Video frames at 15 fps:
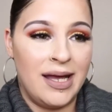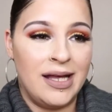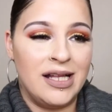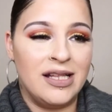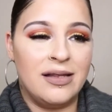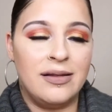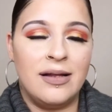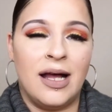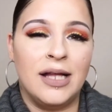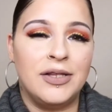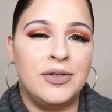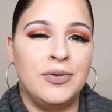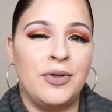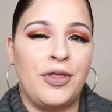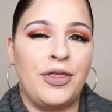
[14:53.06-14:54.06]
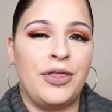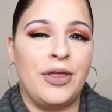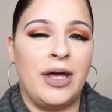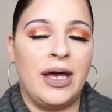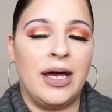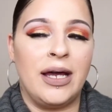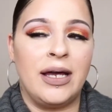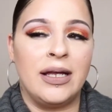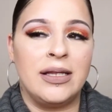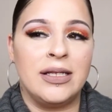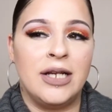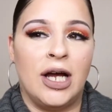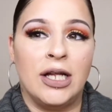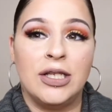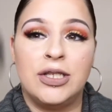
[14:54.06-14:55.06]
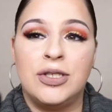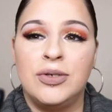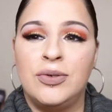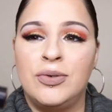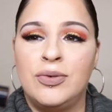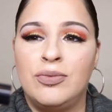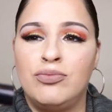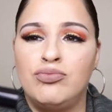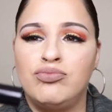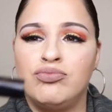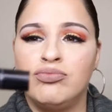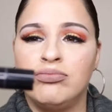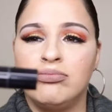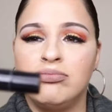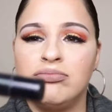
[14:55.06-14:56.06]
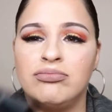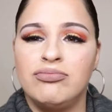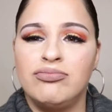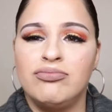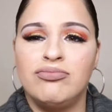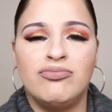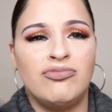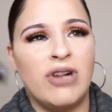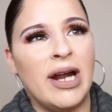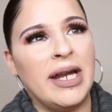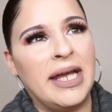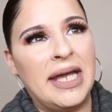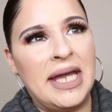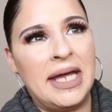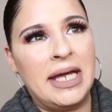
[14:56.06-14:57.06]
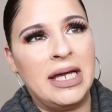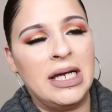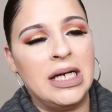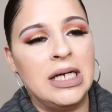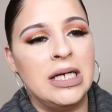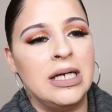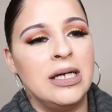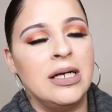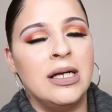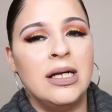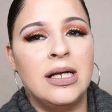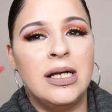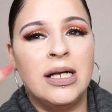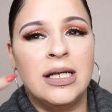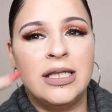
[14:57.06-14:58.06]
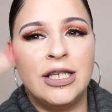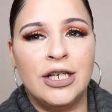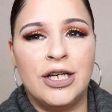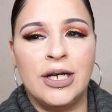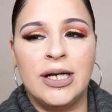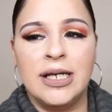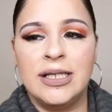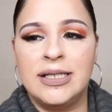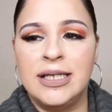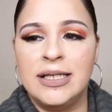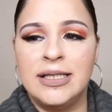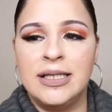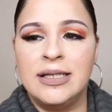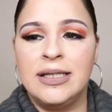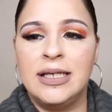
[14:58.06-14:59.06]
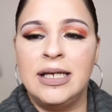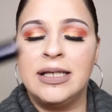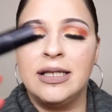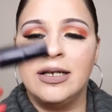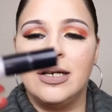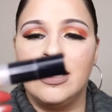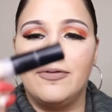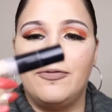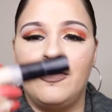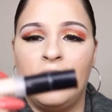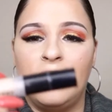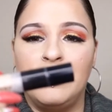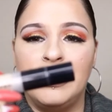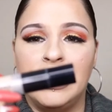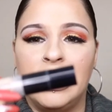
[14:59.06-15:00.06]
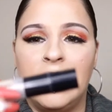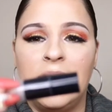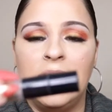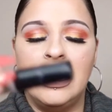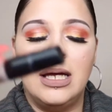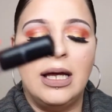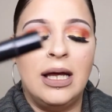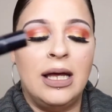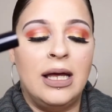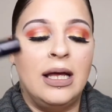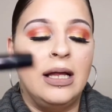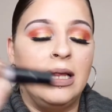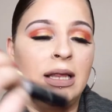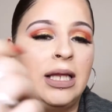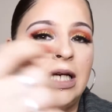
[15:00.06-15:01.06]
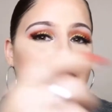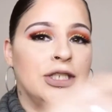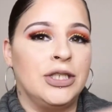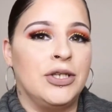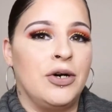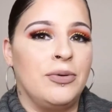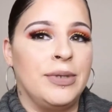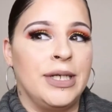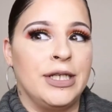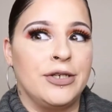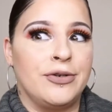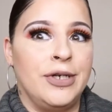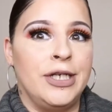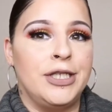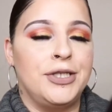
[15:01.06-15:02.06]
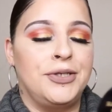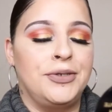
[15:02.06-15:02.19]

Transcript: It's not too thick, it's not too runny. It's a good consistency. It's a good formula. Let's just hope it doesn't crease